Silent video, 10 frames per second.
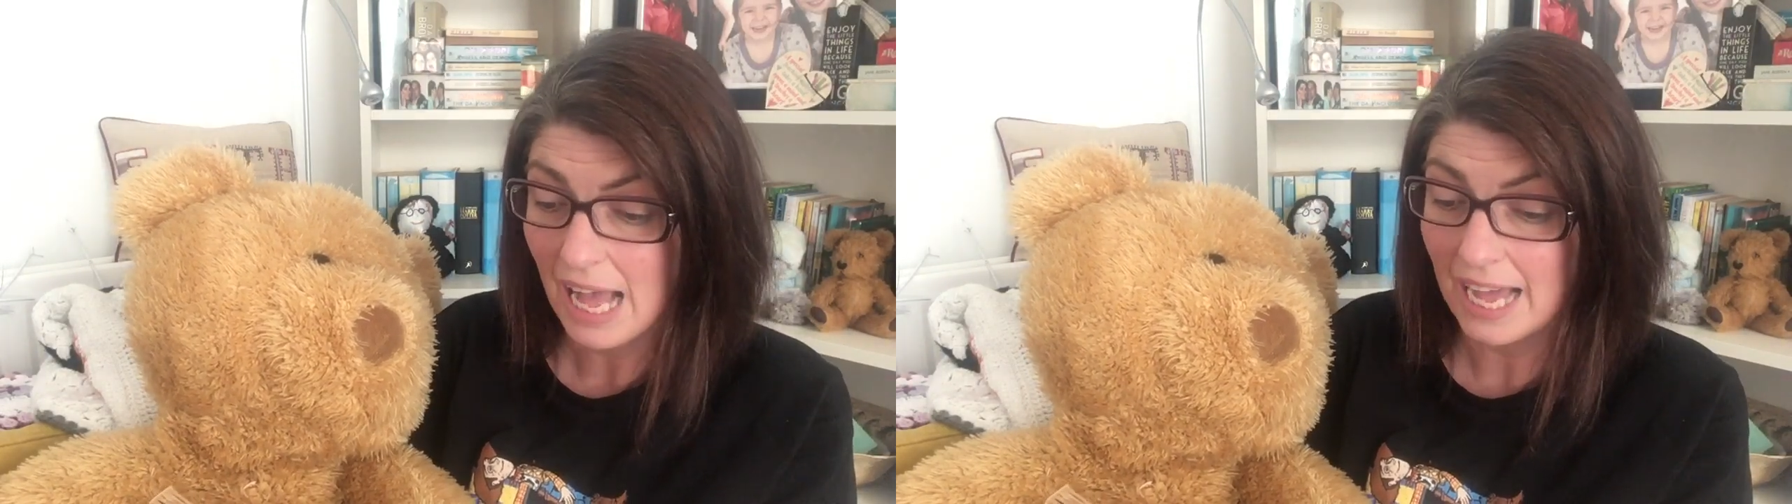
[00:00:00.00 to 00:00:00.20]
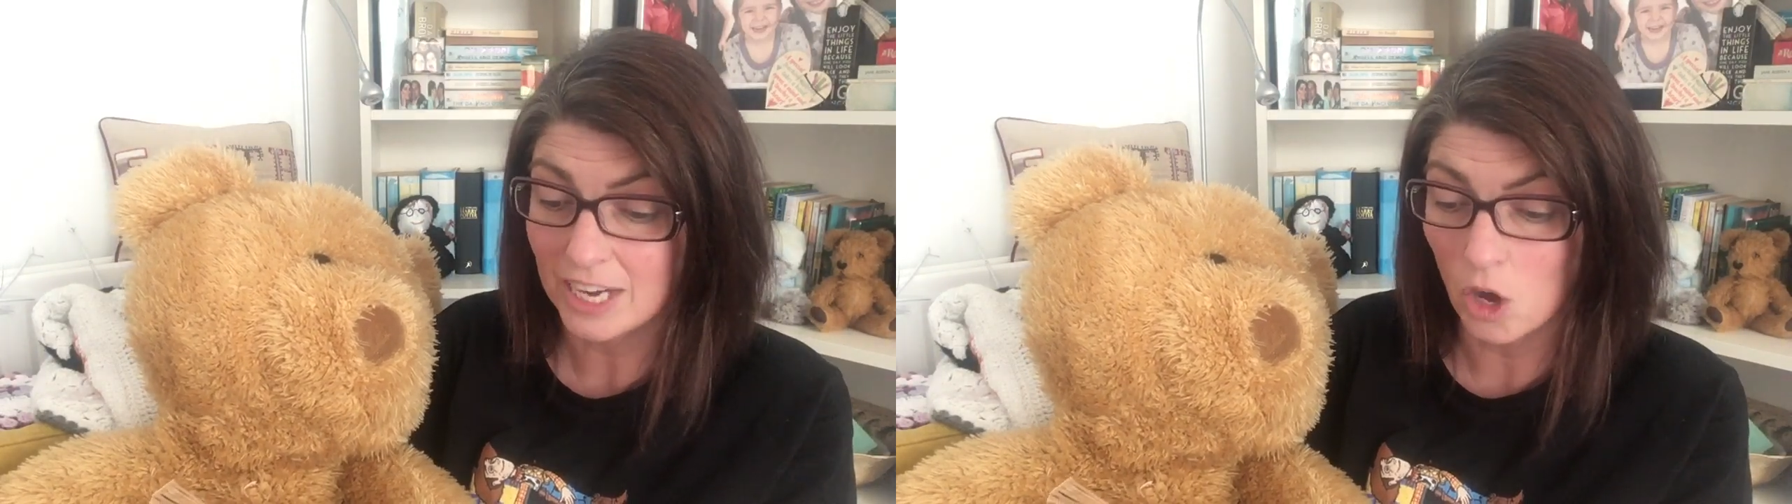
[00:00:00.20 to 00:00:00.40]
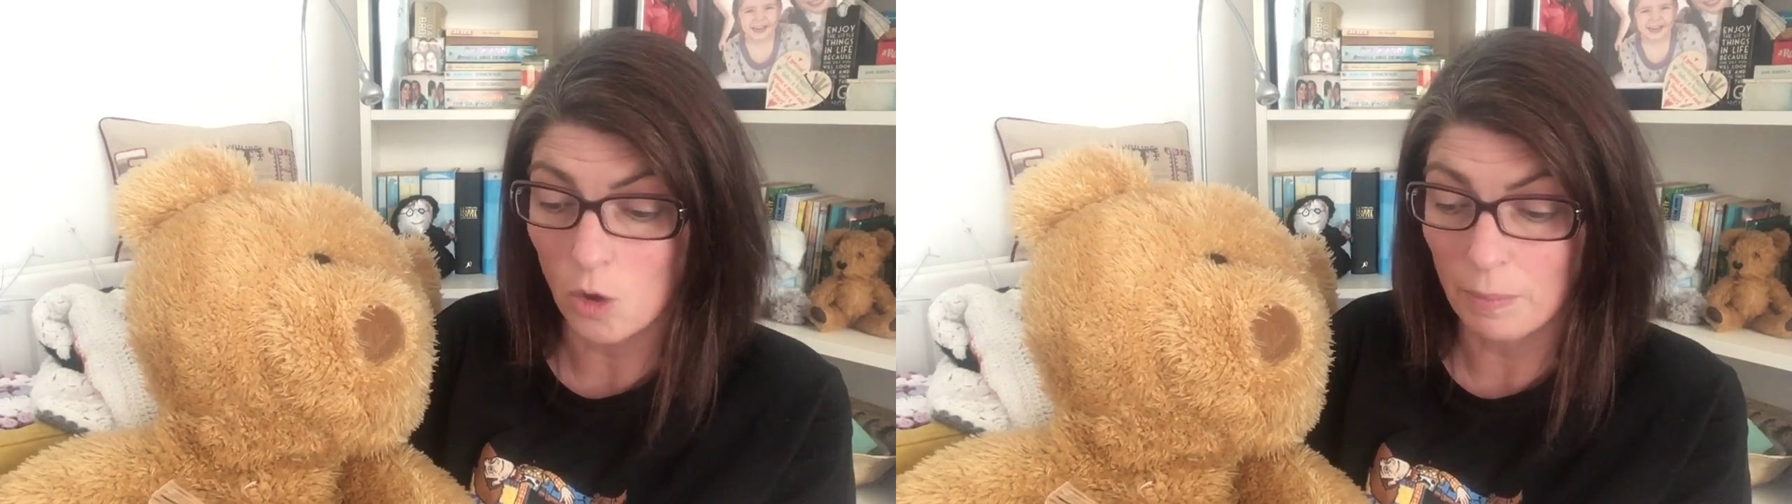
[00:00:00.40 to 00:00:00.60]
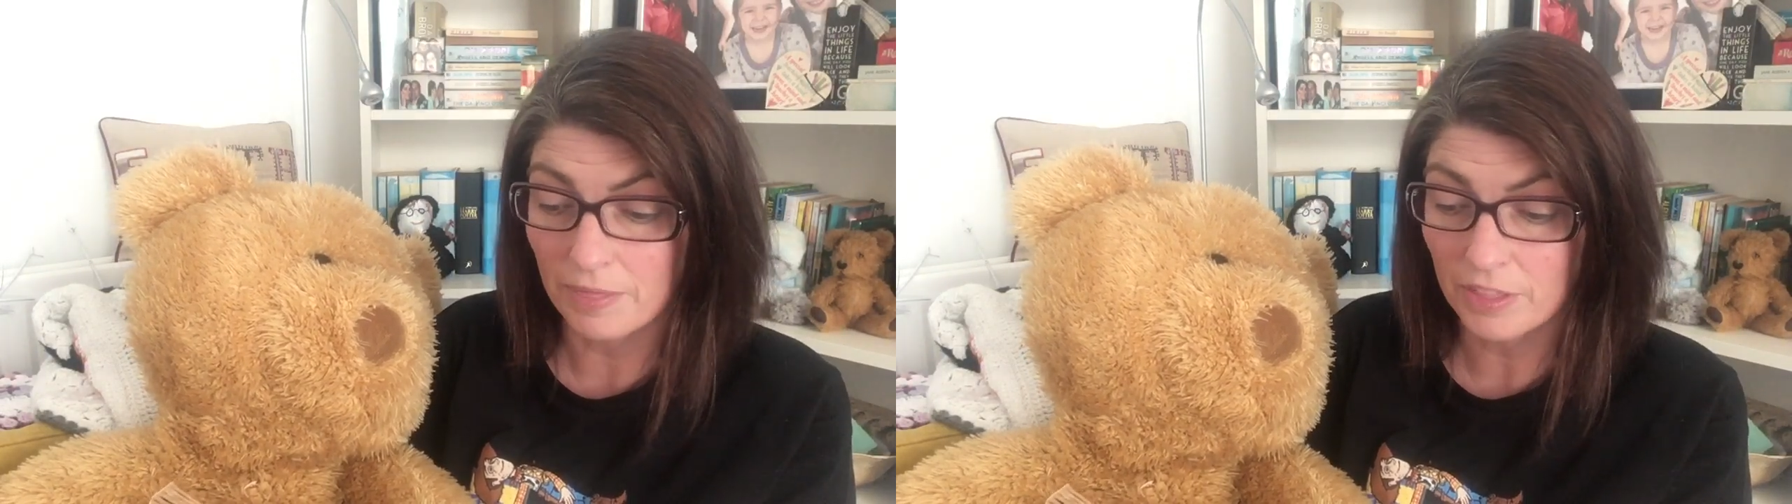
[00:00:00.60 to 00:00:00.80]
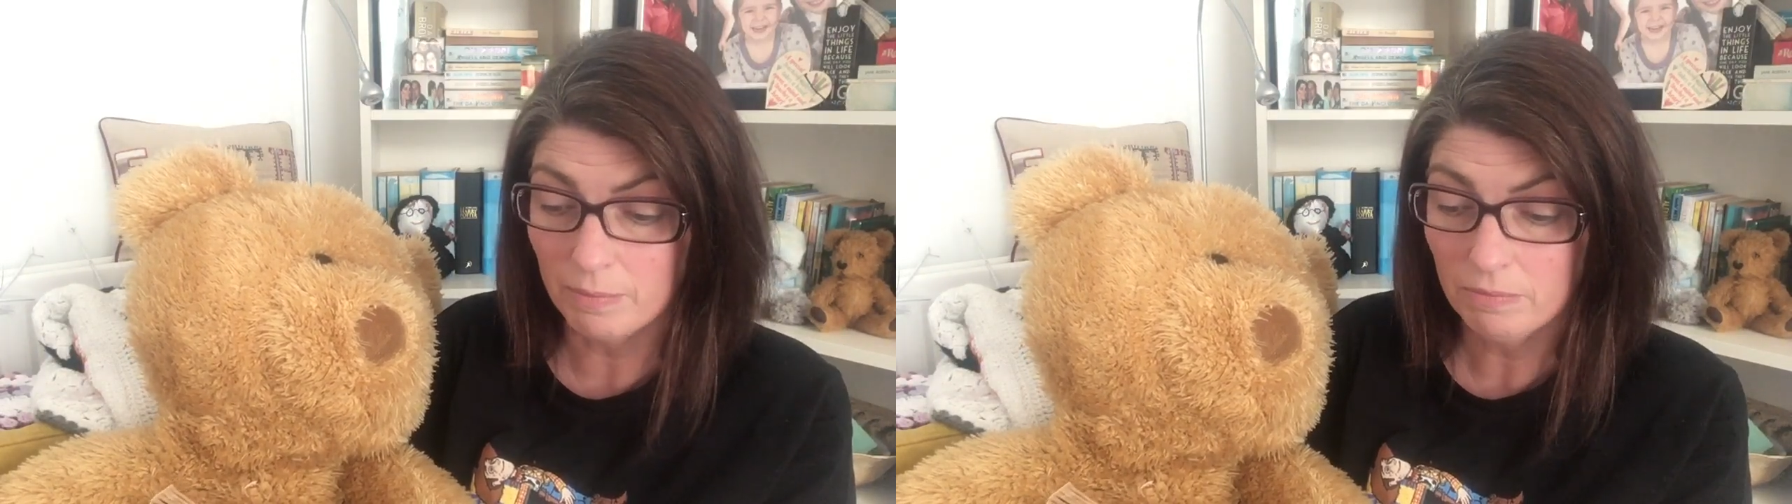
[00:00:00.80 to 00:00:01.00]
and it
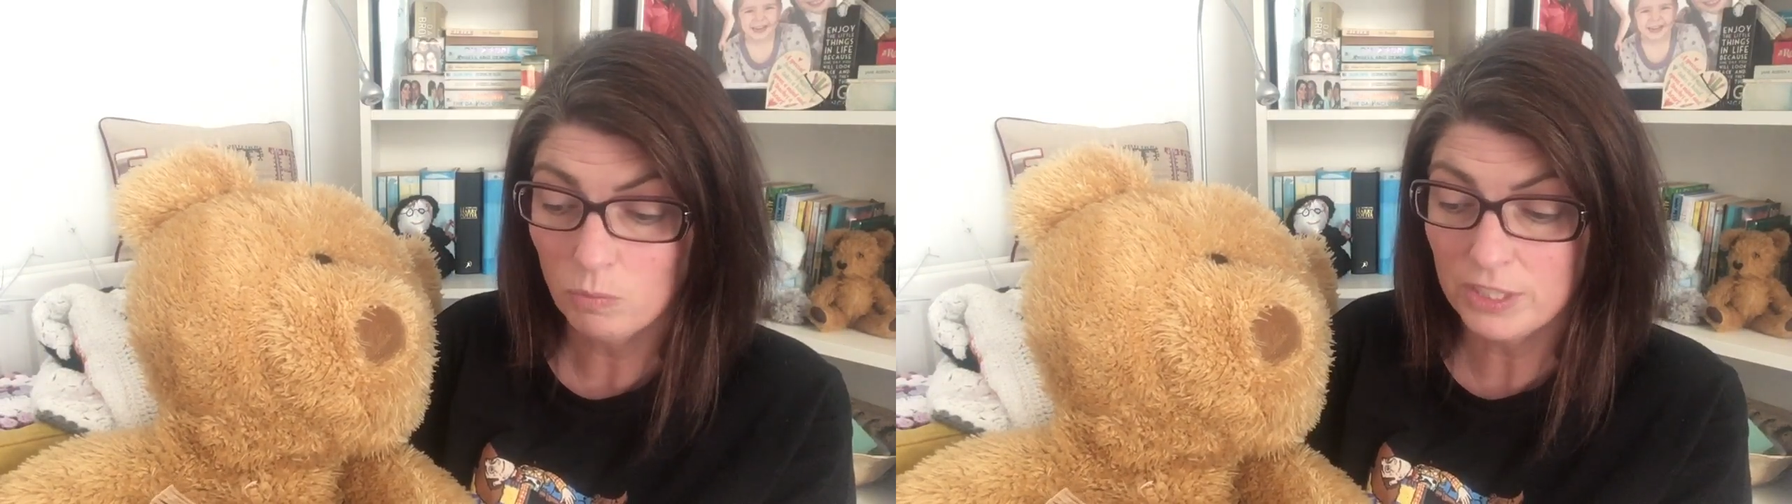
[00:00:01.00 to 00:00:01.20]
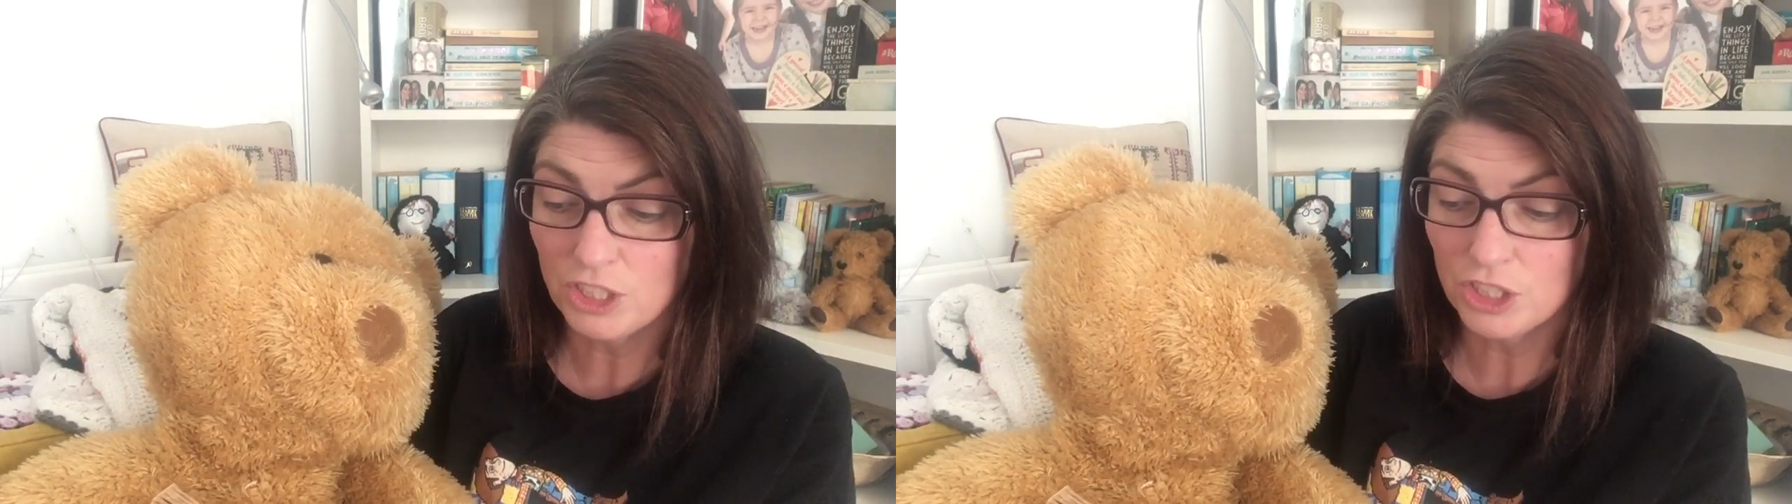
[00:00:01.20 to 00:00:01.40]
opened them when you